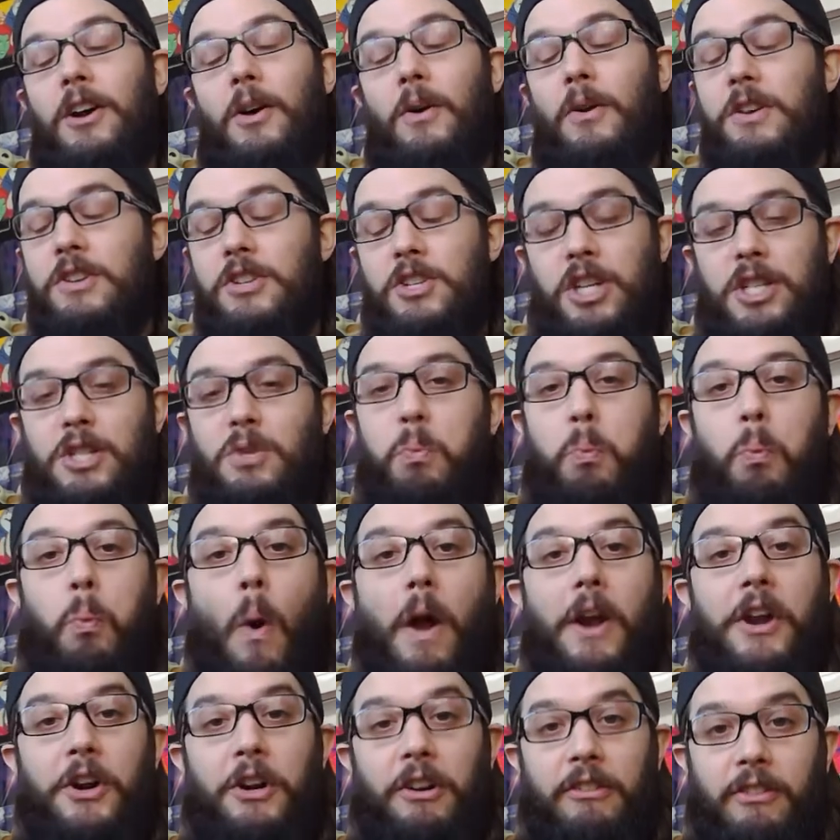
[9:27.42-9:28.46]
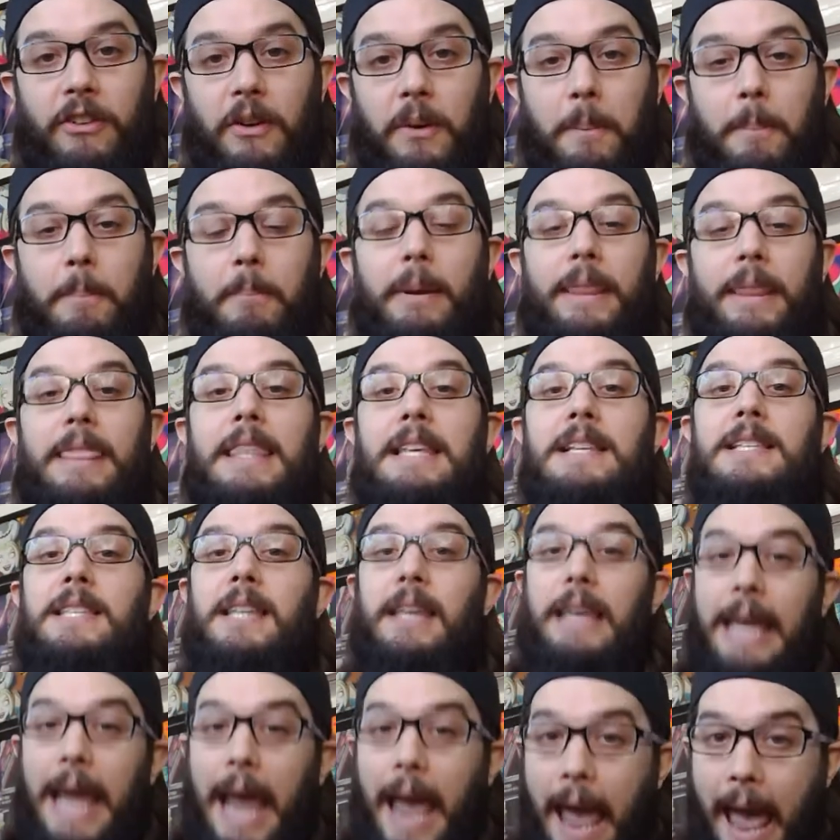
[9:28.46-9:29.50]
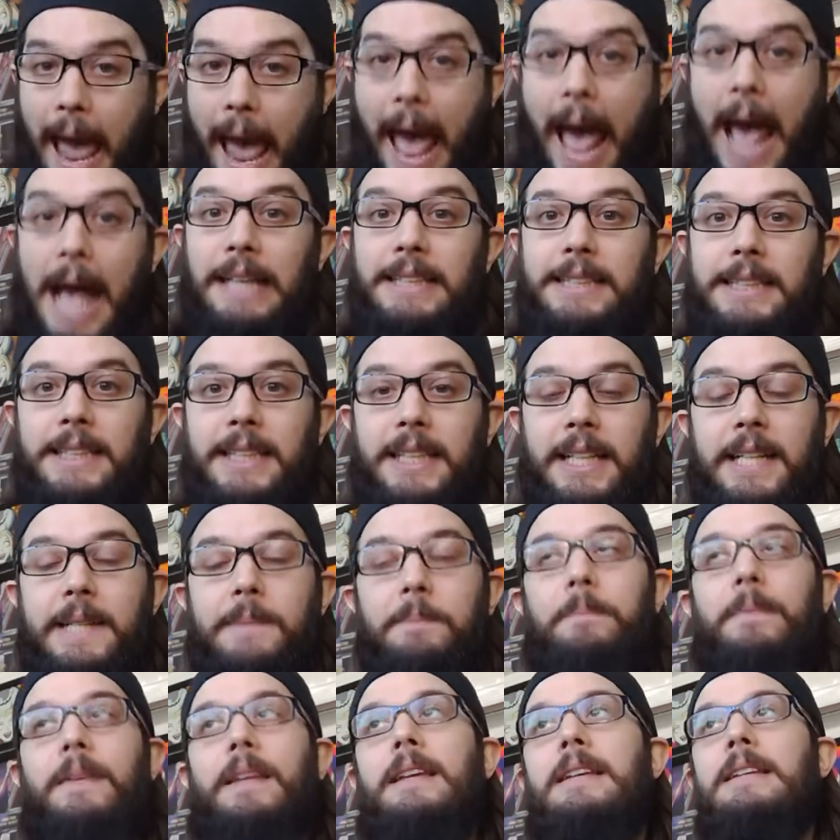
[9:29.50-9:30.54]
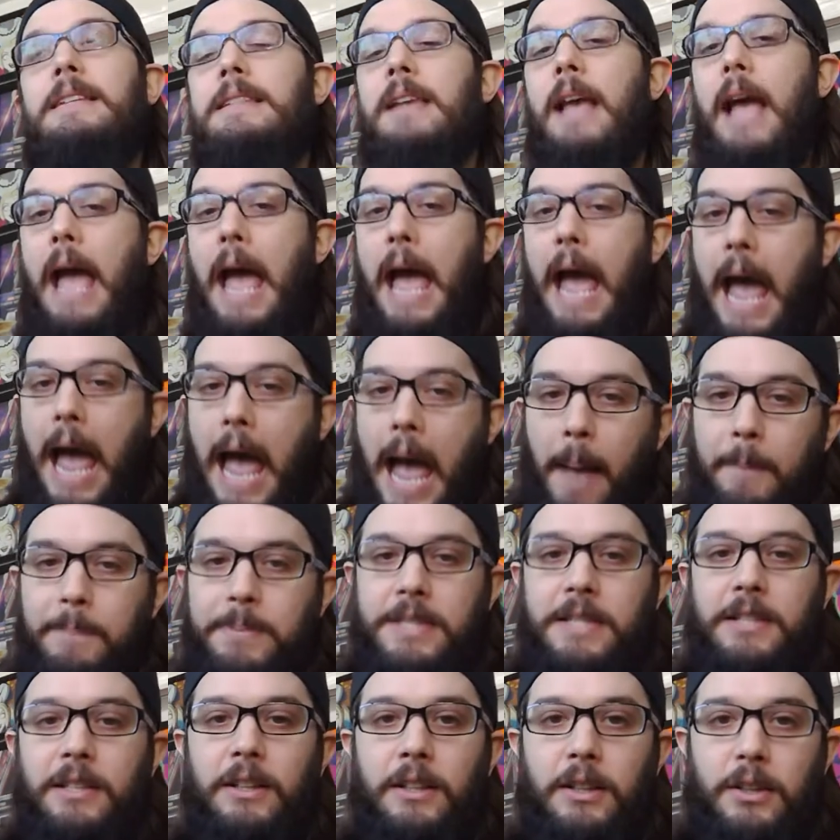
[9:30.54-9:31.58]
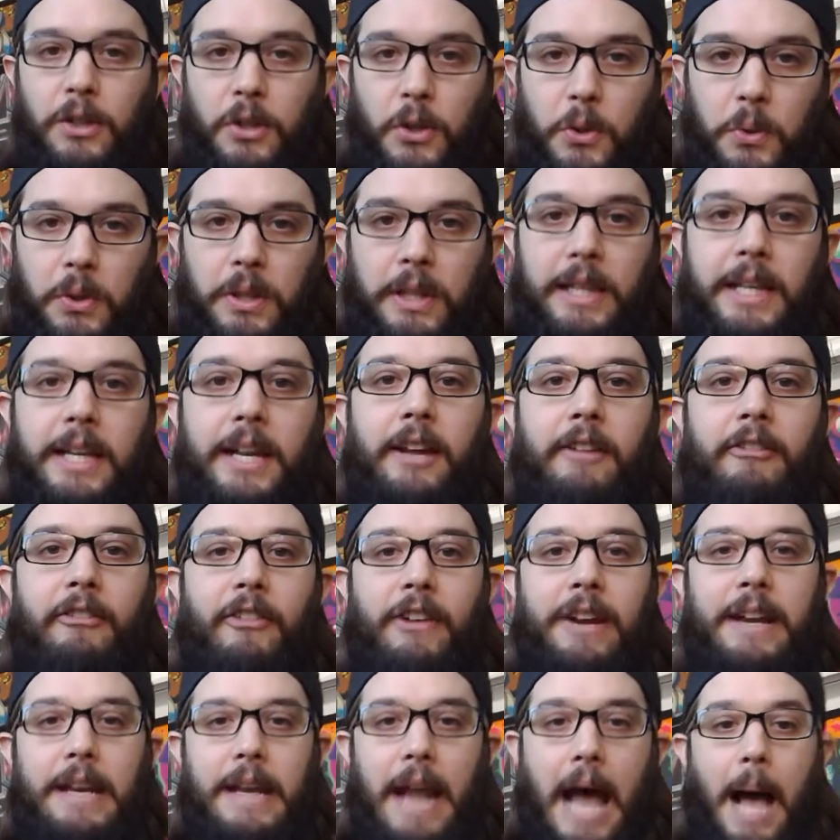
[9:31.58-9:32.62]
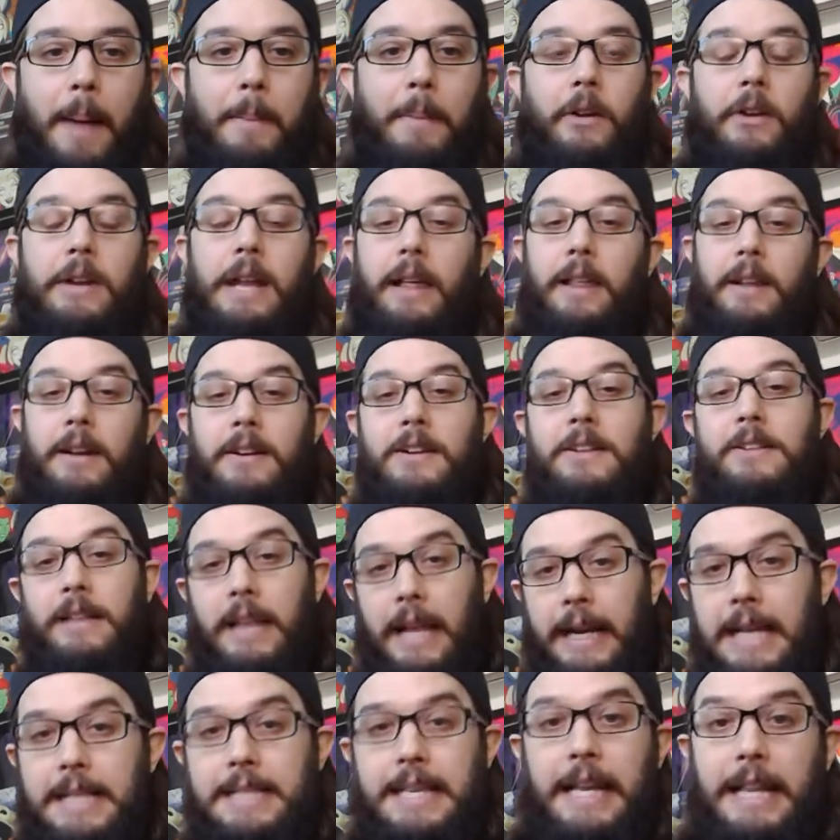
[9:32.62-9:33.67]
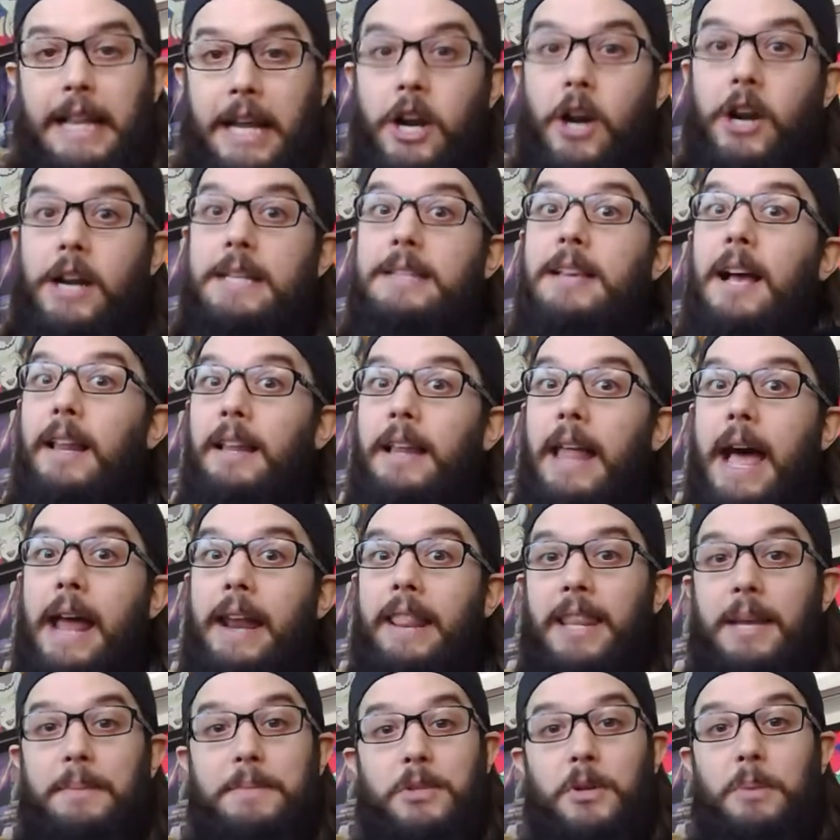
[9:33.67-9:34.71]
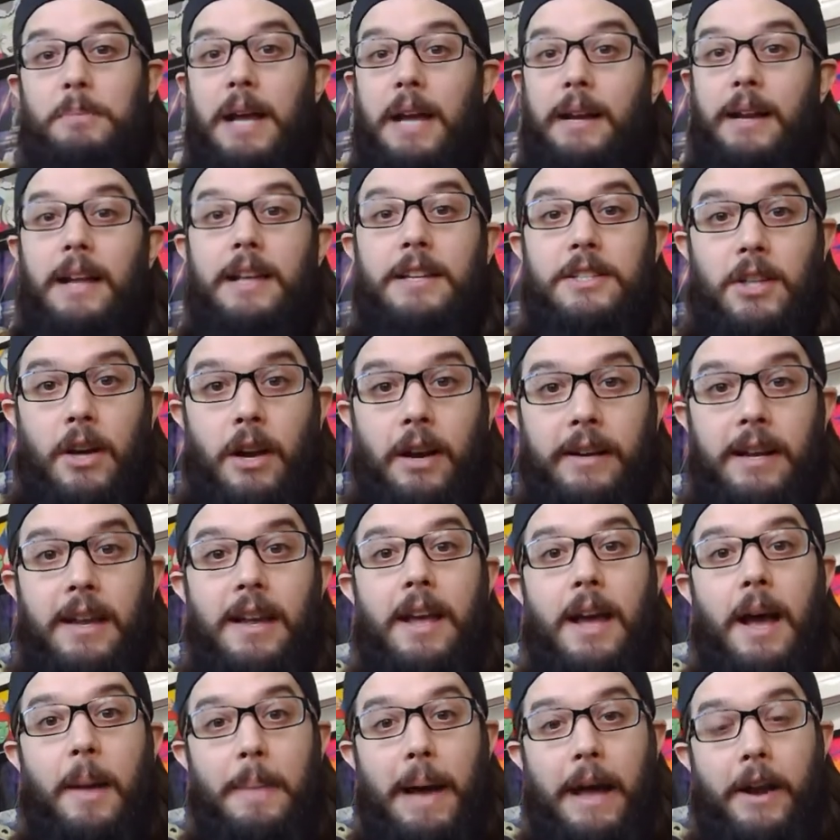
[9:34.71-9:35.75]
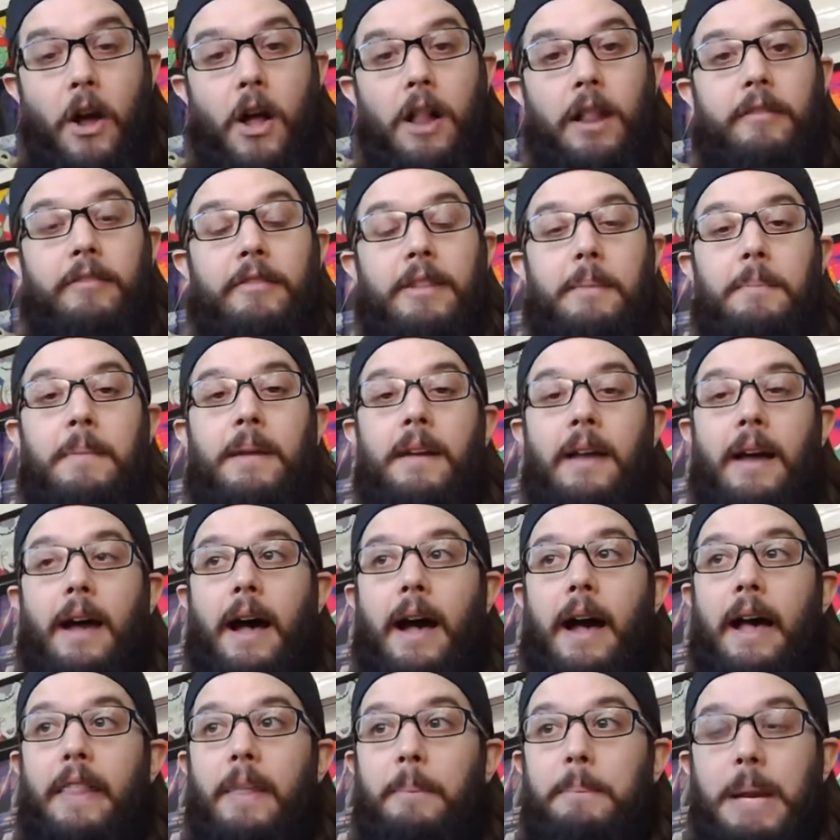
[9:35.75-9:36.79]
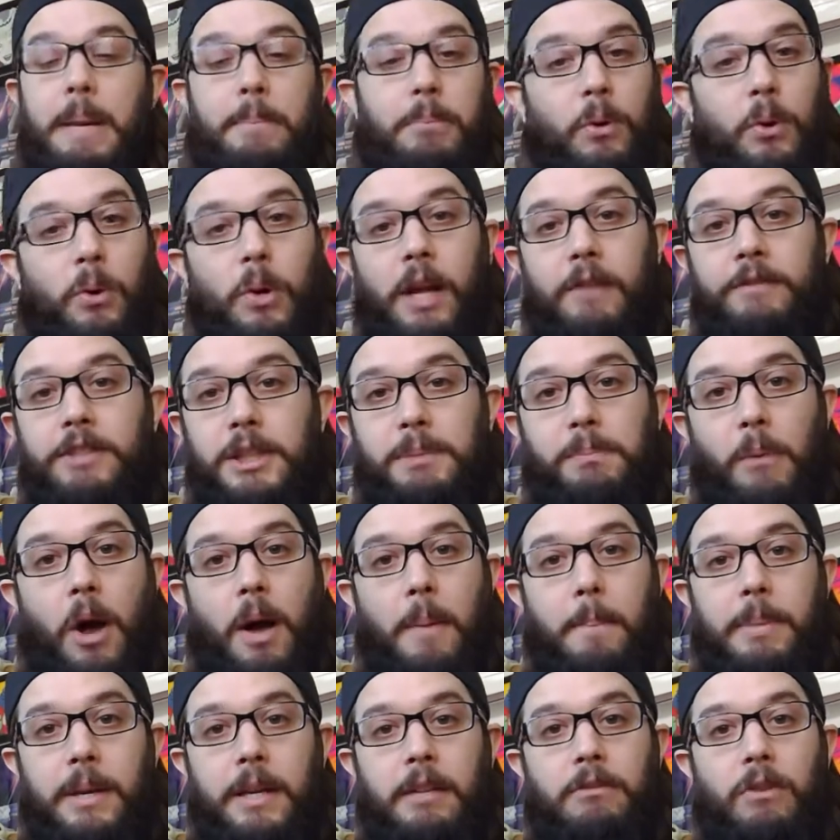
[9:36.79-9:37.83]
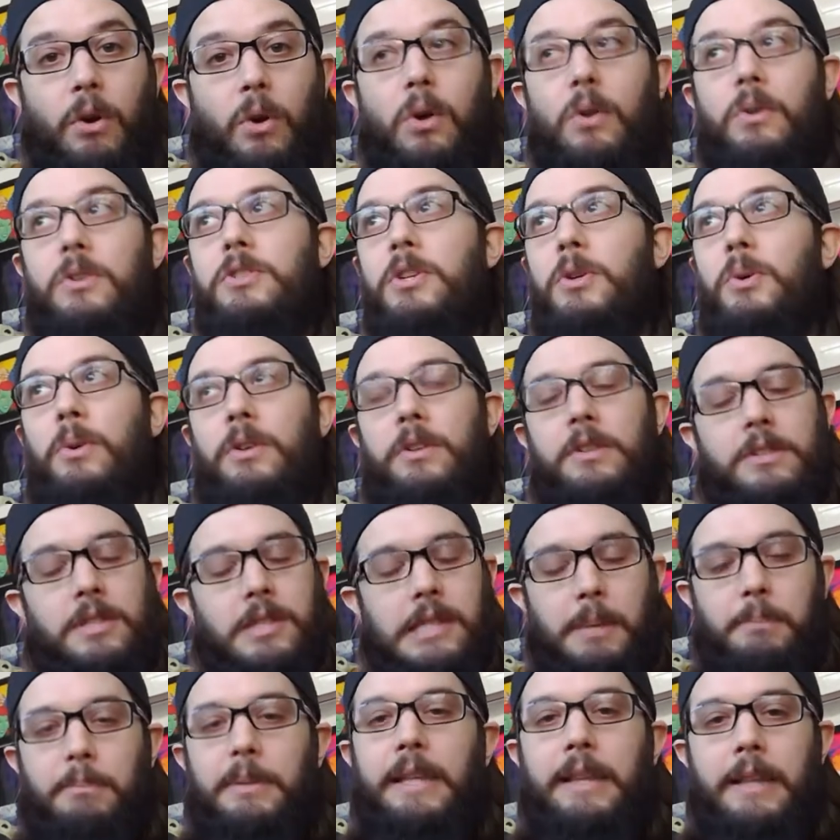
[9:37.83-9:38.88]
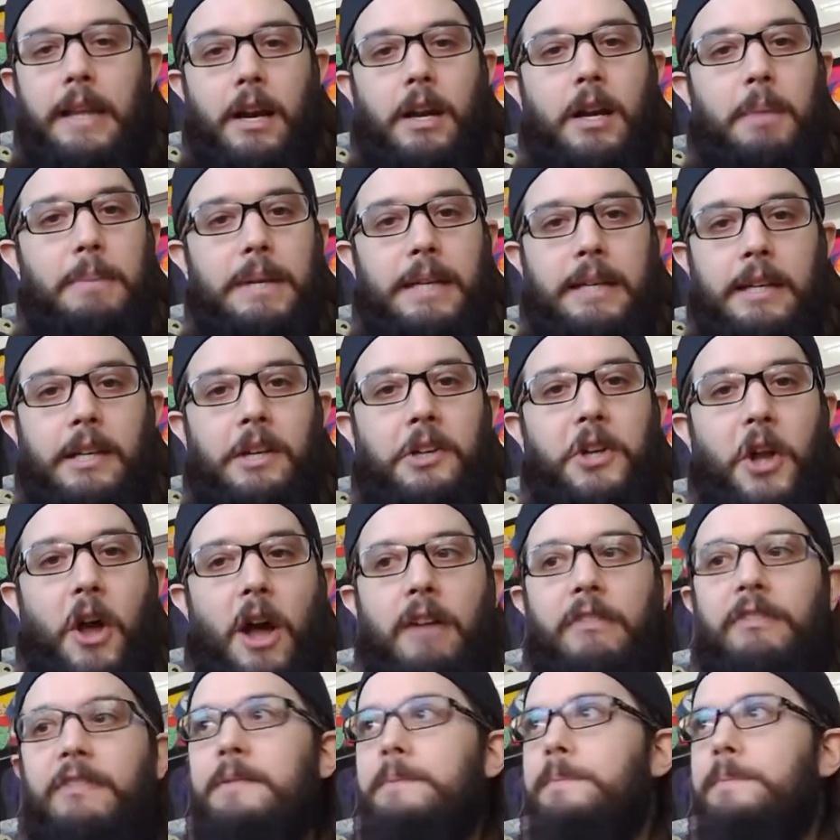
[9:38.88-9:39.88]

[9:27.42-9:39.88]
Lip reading: just wonderful. But this cast is absolutely phenomenal. Now, like I said, there is a lot of them, so I'm not going to talk about all of them. The people who have small bit roles, who are simply there to be killed off,